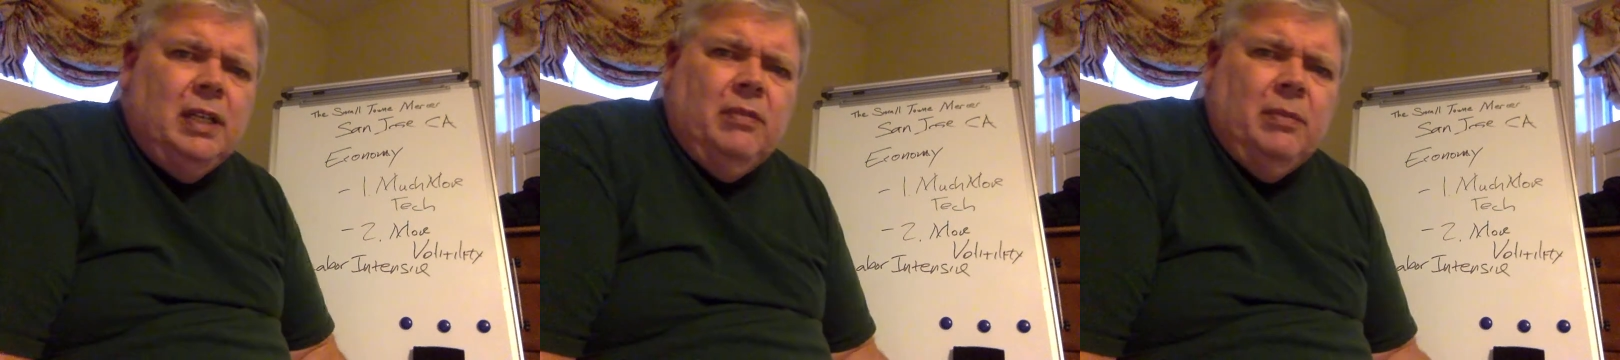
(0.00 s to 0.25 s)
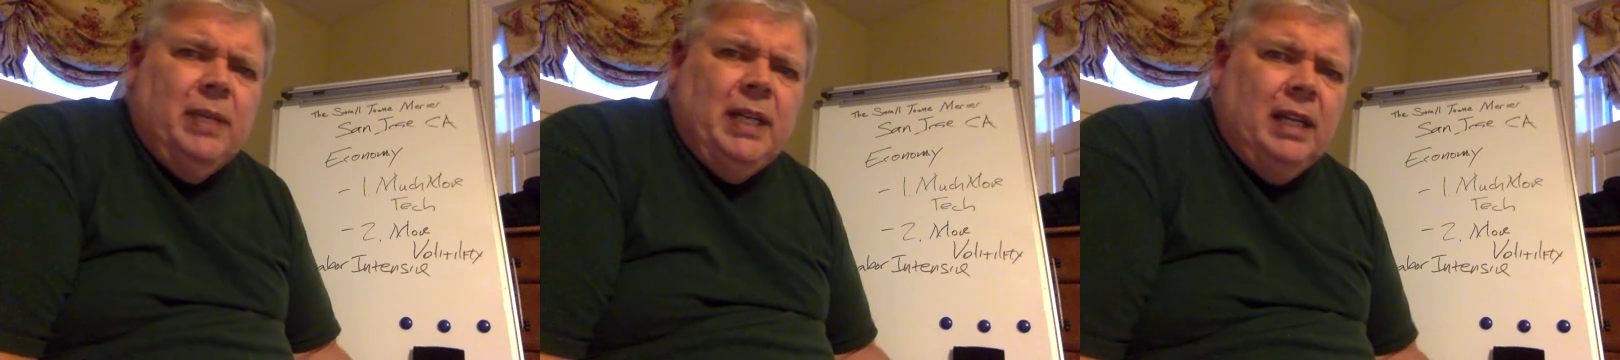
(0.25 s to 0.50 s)

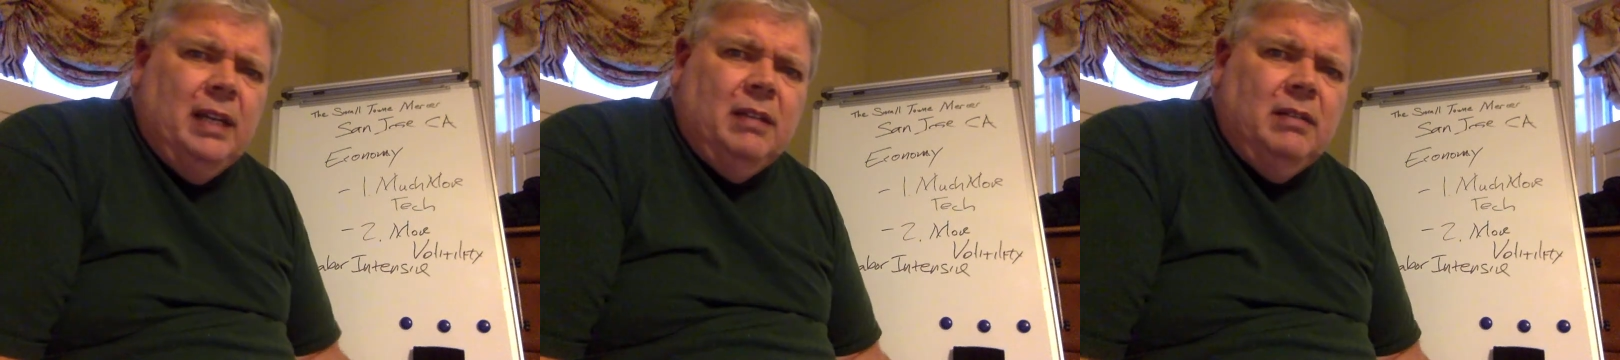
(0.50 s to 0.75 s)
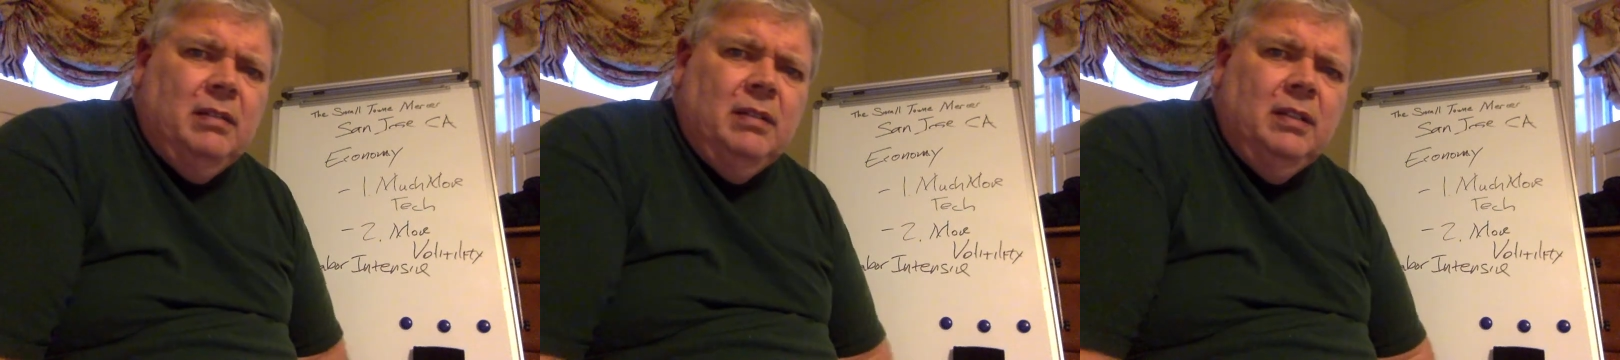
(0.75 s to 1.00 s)
everybody had
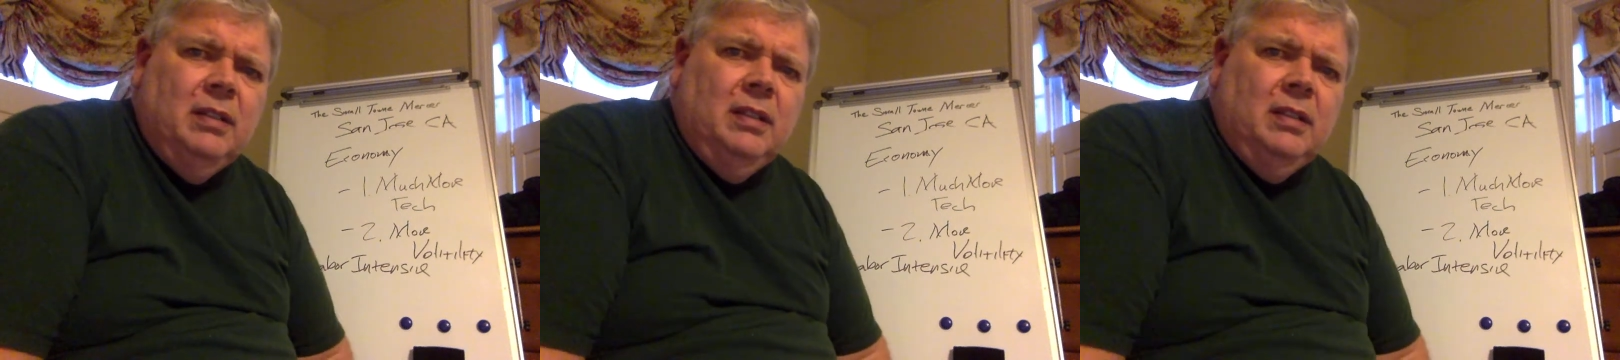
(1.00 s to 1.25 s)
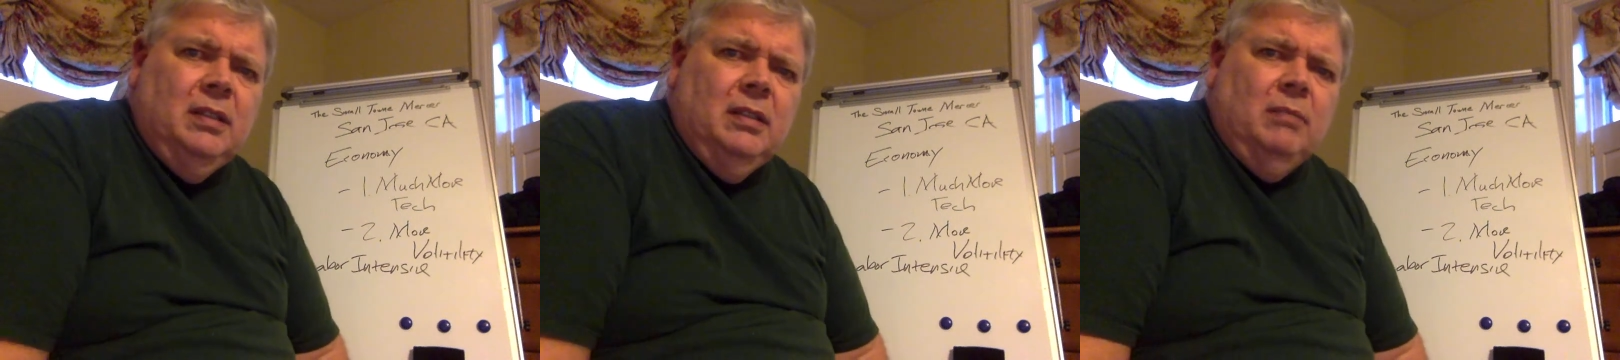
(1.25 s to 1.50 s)

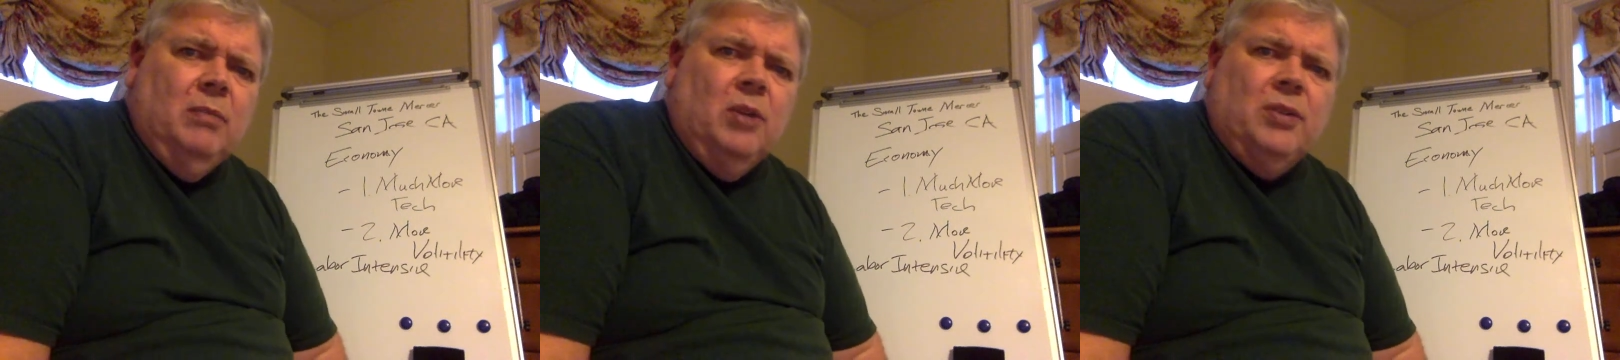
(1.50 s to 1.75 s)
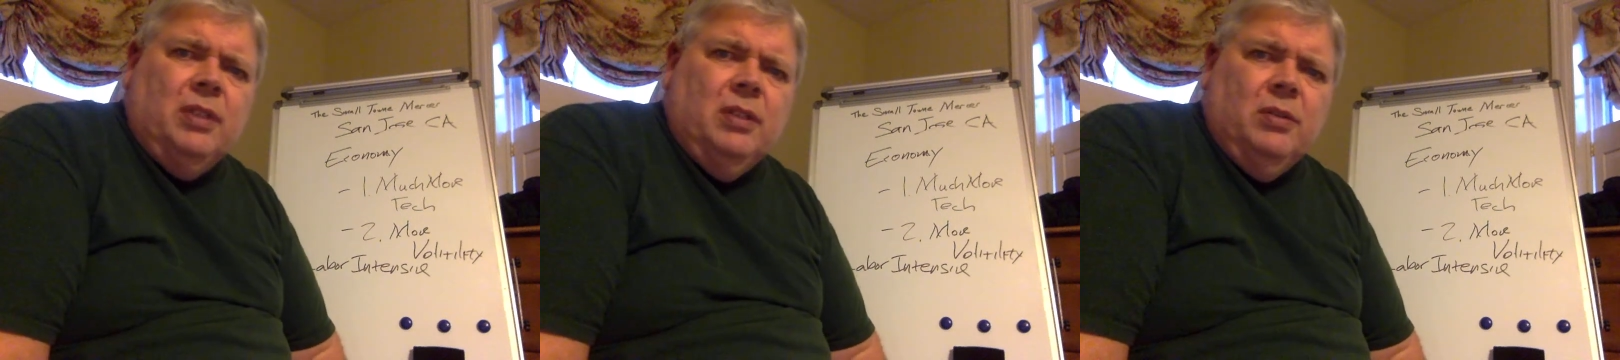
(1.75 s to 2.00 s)

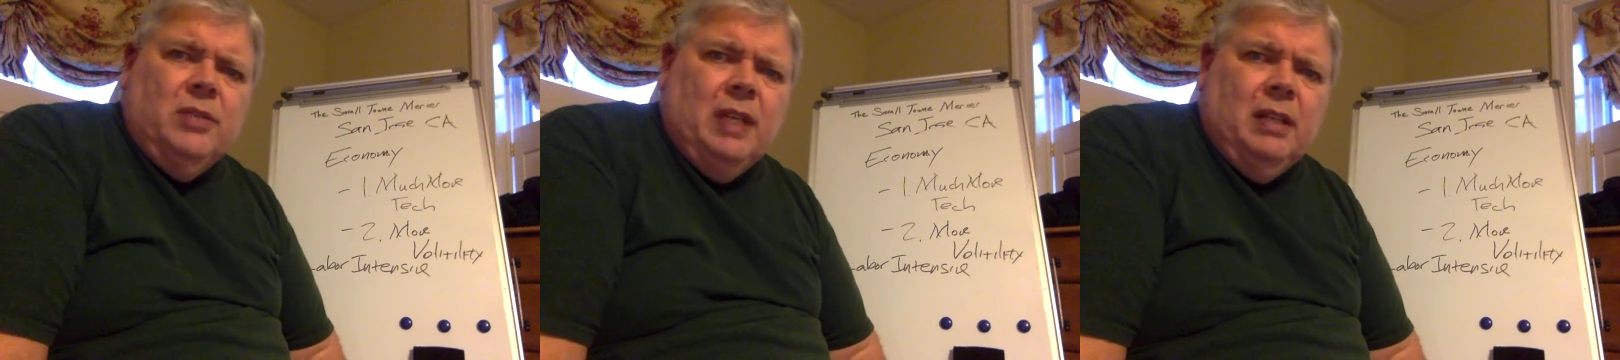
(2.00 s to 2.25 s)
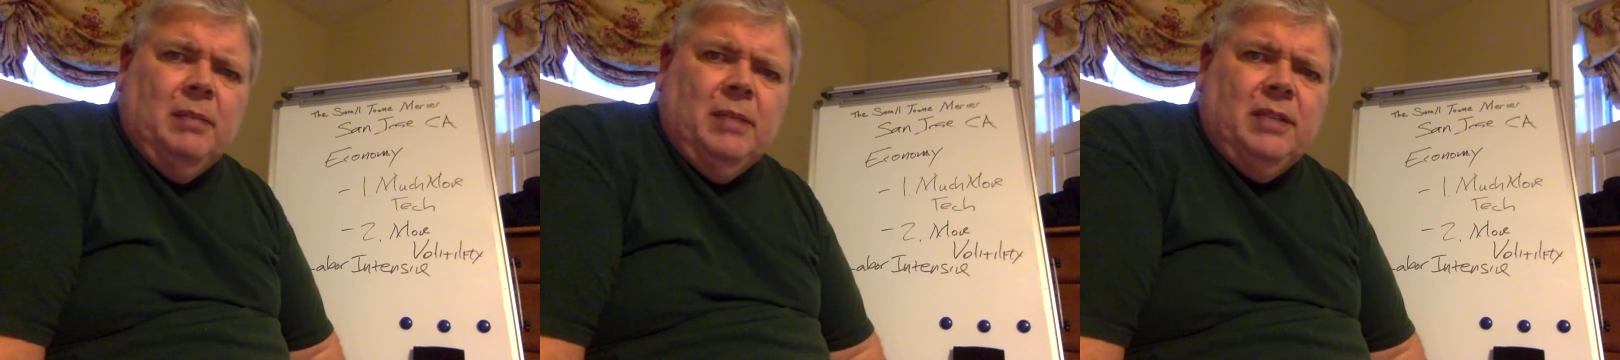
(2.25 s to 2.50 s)
most of those
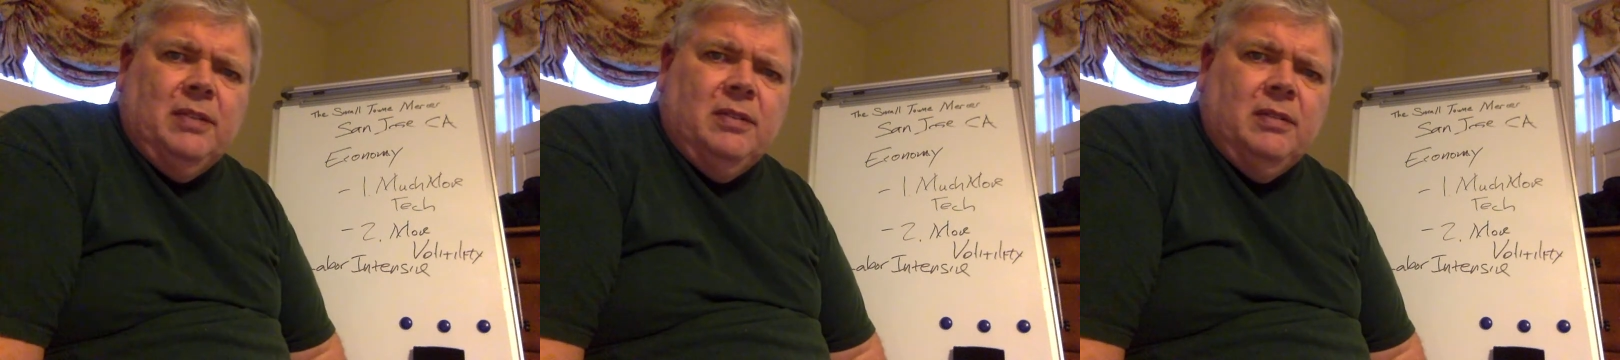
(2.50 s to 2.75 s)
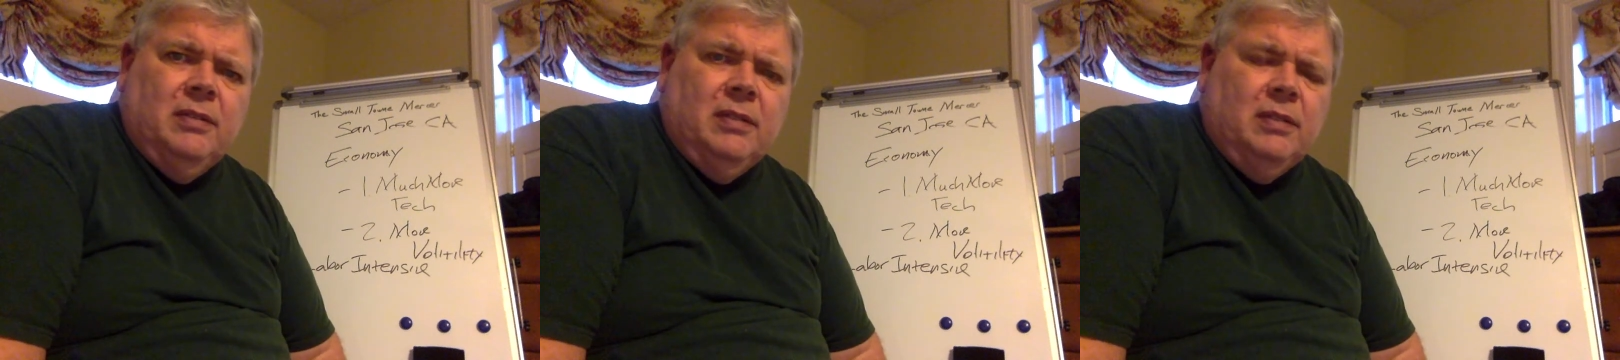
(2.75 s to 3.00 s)
elements.
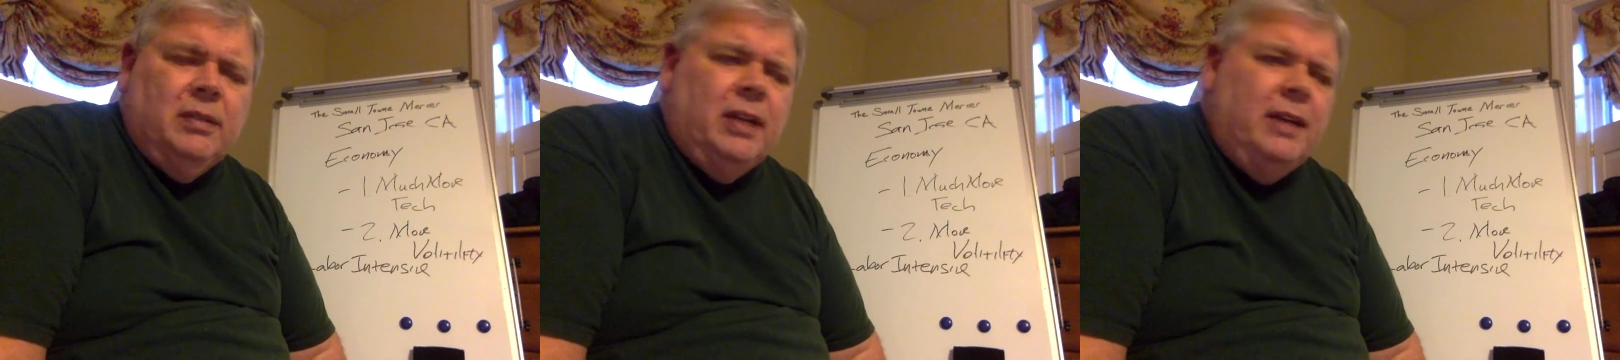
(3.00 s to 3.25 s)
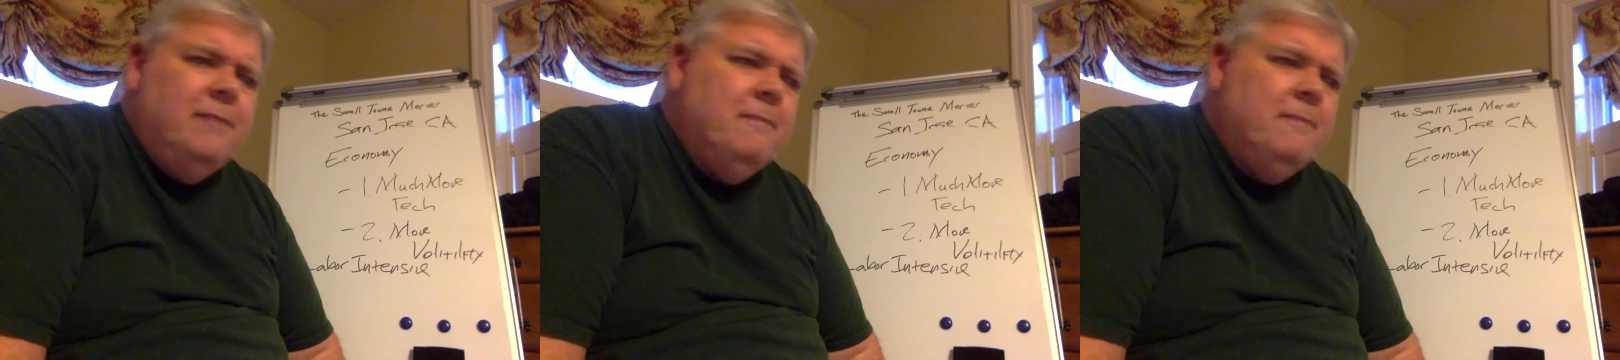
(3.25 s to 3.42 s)
Okay?